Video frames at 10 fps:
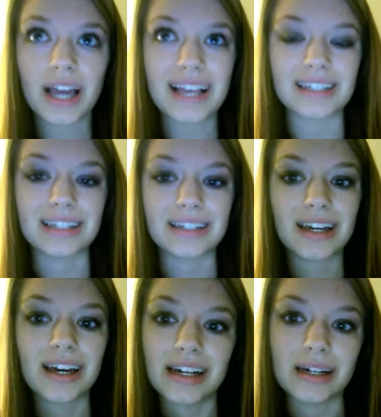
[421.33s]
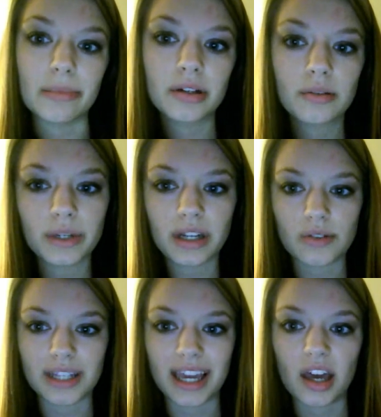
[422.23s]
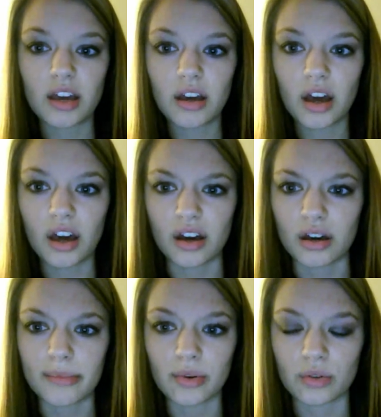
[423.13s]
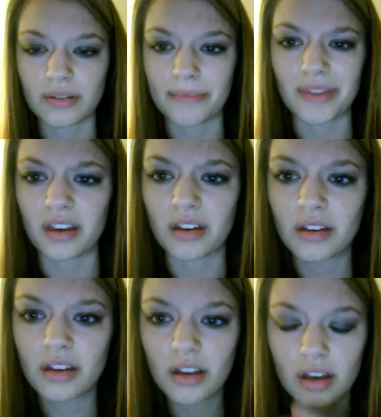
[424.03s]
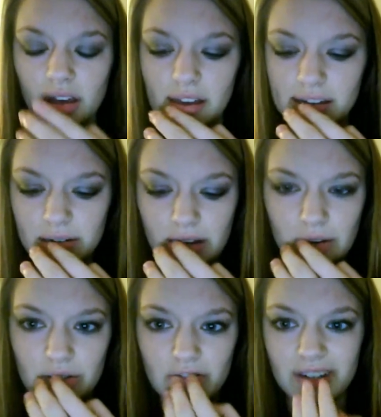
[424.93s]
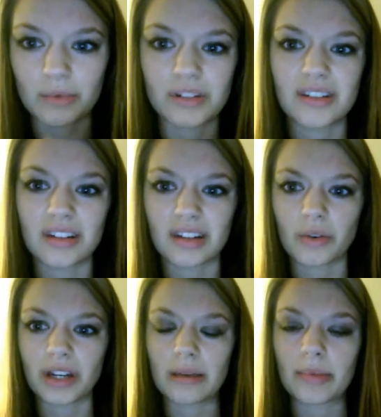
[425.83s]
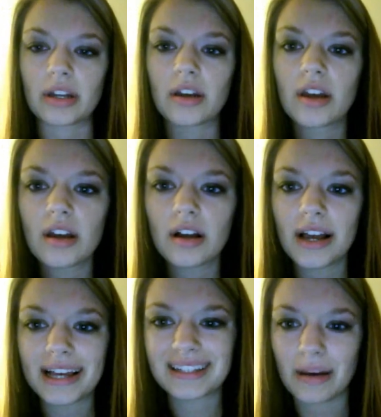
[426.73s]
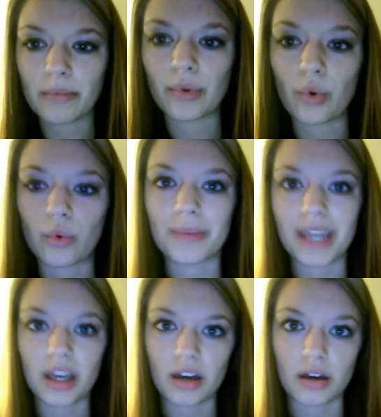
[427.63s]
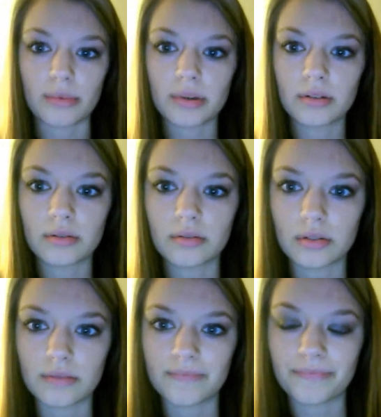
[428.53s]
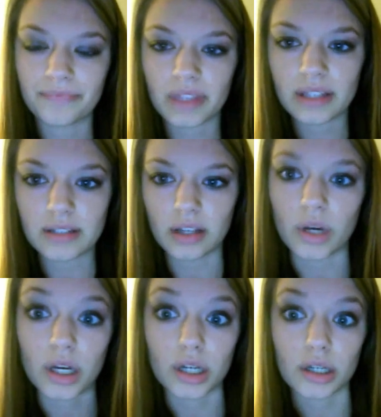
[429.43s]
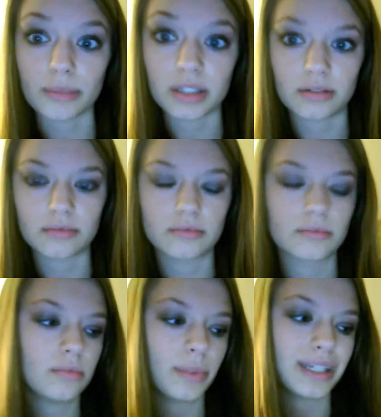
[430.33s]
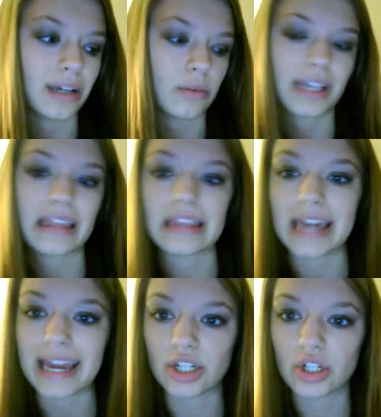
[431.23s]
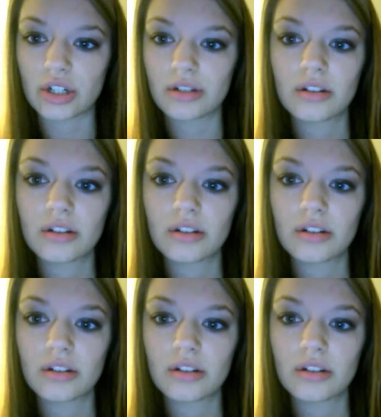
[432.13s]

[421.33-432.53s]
as in herb. We don't say herb or something. I don't know if anyone says that really, but example would be herb. So herbs, we don't say the H.